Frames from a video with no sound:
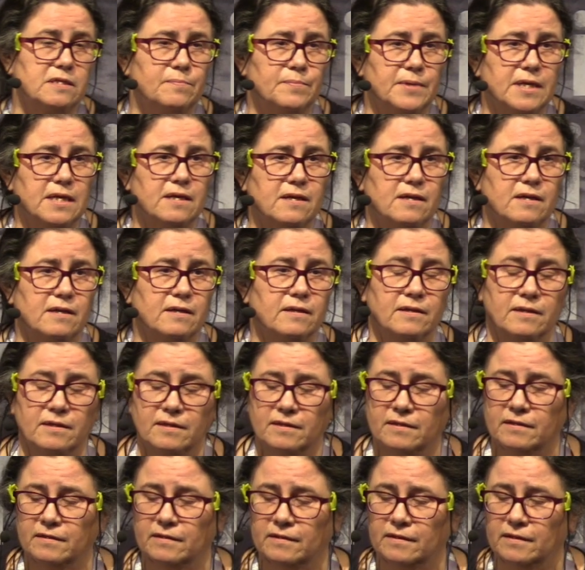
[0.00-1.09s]
to me,
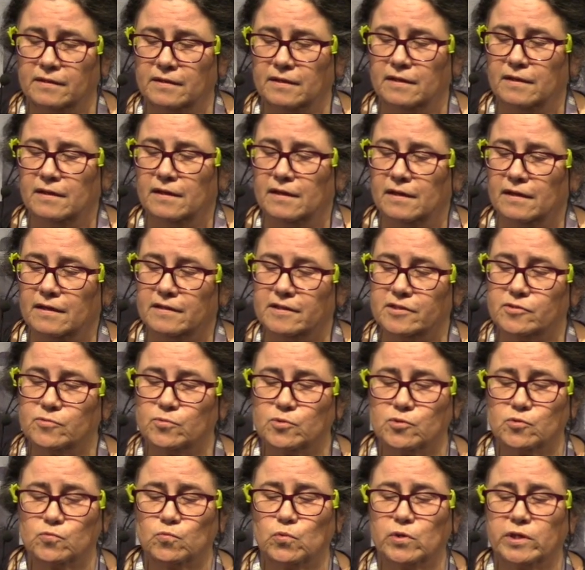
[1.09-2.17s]
this
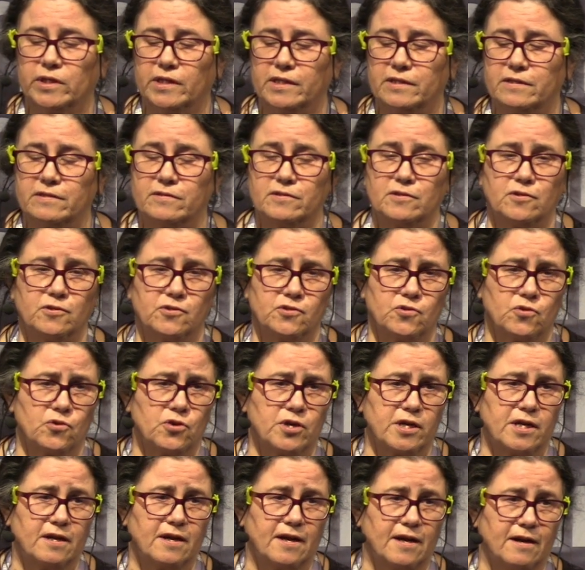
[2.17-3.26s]
was really
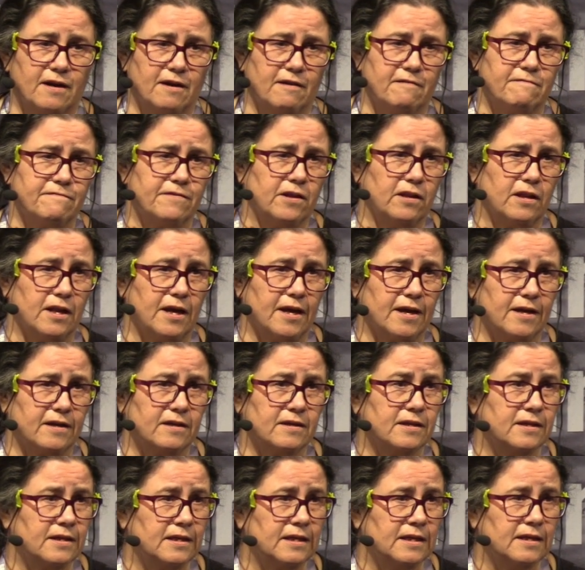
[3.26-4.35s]
disconcerting, and I felt
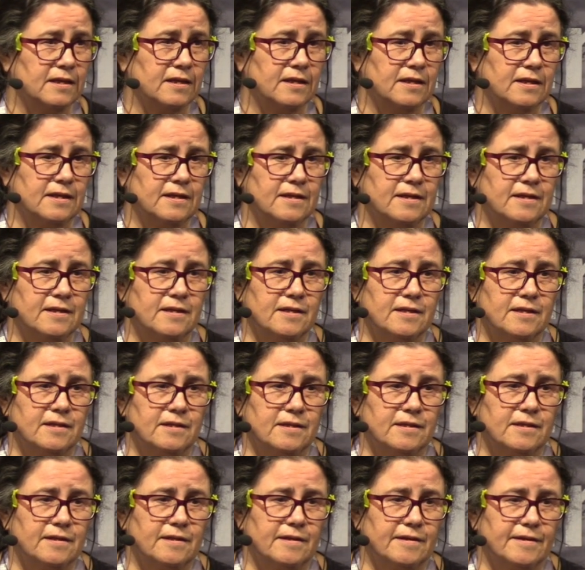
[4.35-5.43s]
like
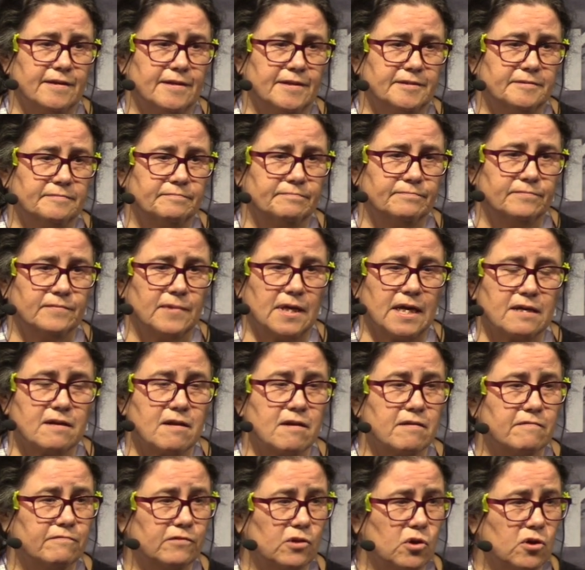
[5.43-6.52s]
I
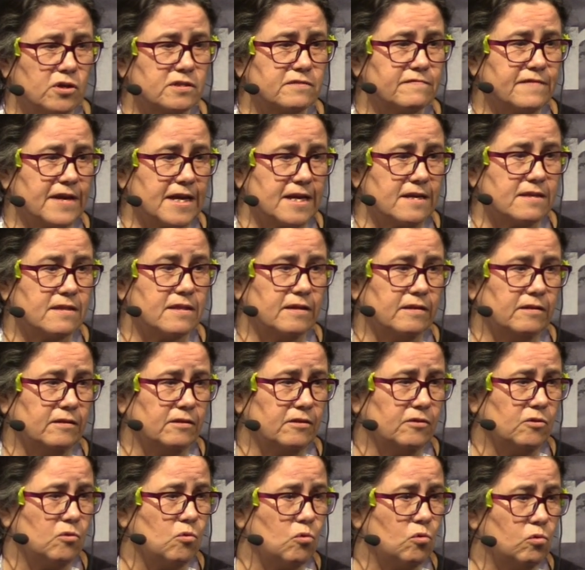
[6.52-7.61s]
kind of lost faith in
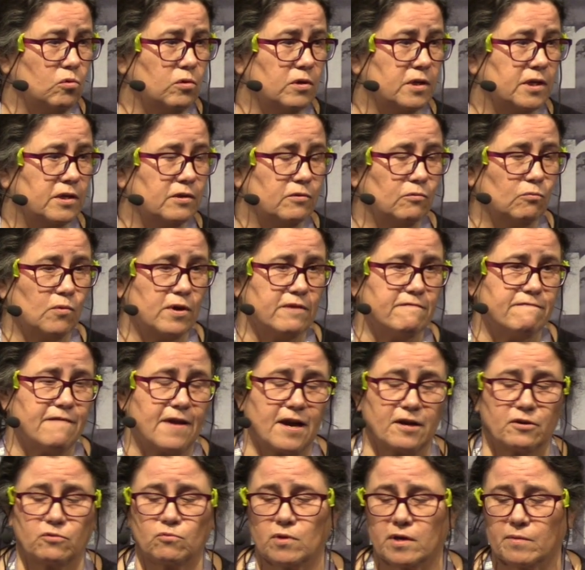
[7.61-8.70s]
the whole
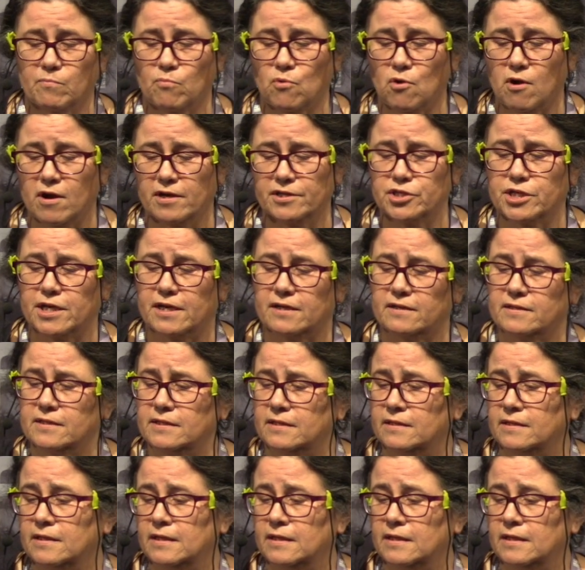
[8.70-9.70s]
refactoring project